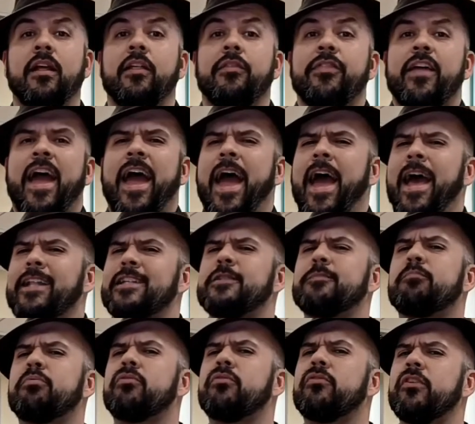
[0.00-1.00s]
That's
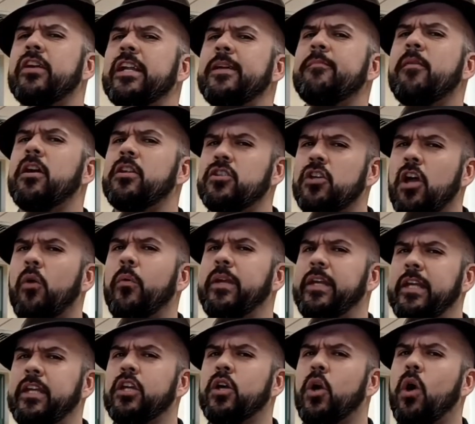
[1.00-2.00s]
pretty much all we need
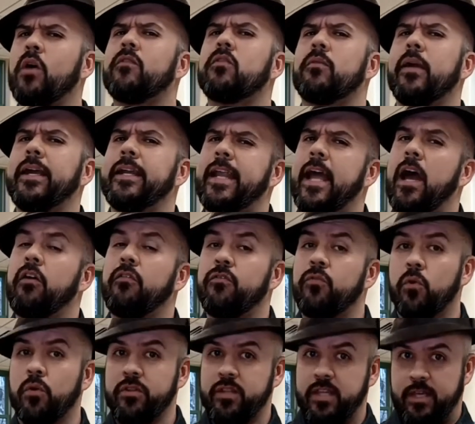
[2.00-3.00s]
to go over right now
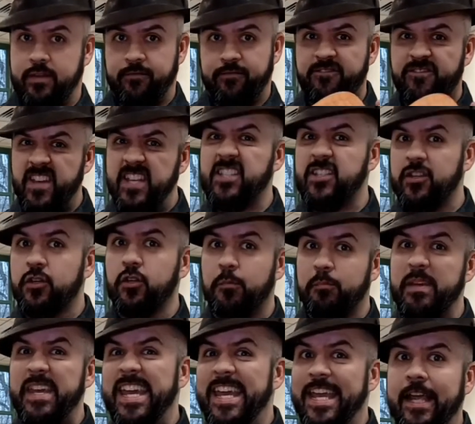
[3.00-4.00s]
for the physical
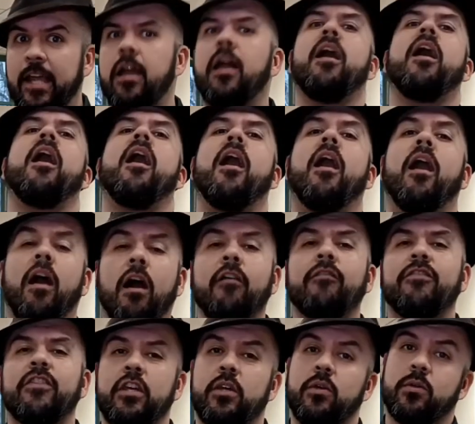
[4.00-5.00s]
being of
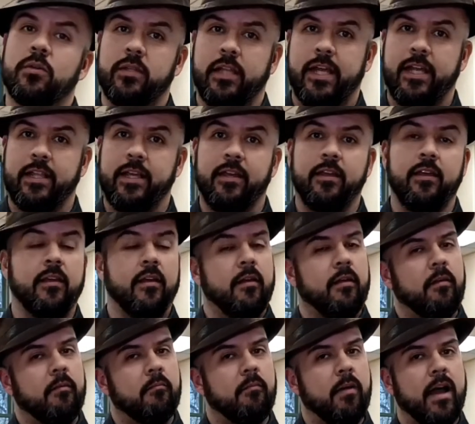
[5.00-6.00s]
the ukulele.
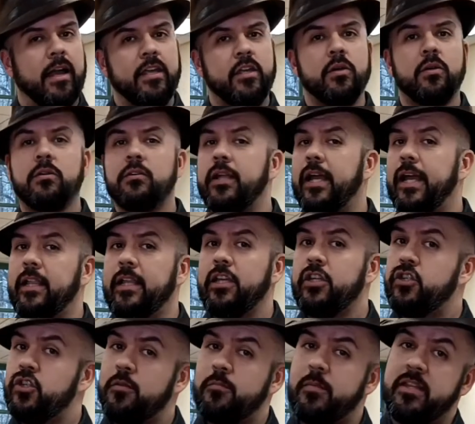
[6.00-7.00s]
My ukulele
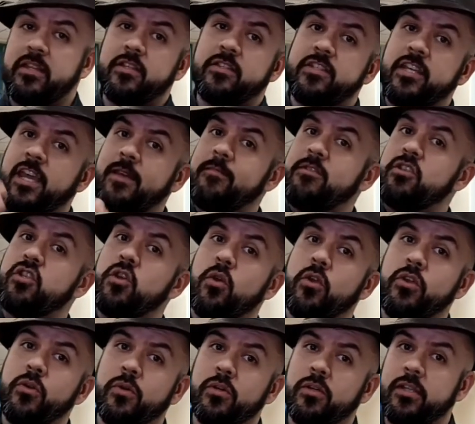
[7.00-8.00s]
should be the same as your
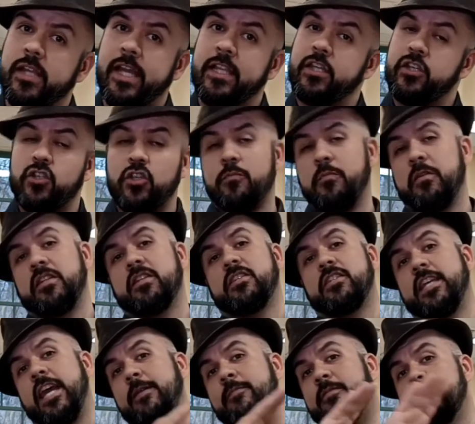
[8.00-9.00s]
ukulele, should be the
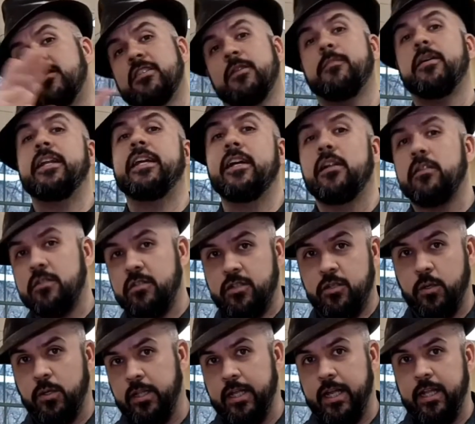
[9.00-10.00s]
same as somebody else's
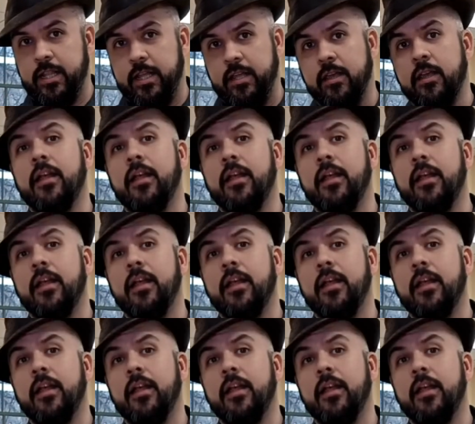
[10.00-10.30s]
ukulele.